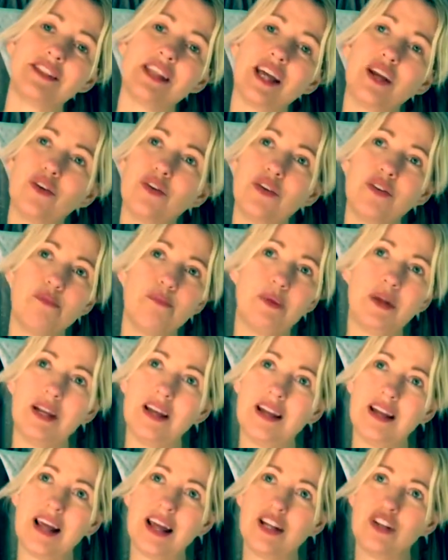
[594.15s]
they could have
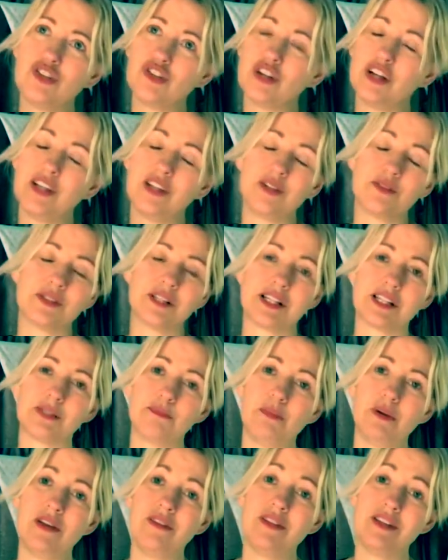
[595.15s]
been enjoying those
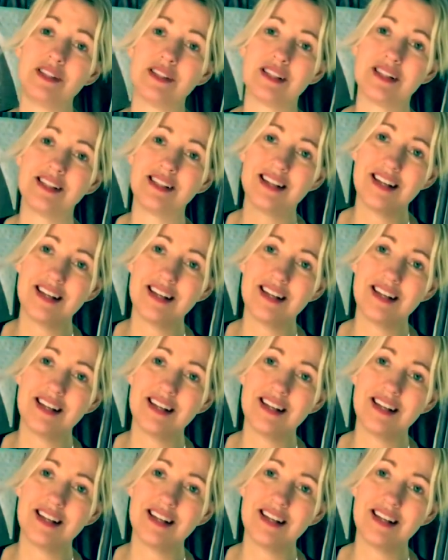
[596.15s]
experiences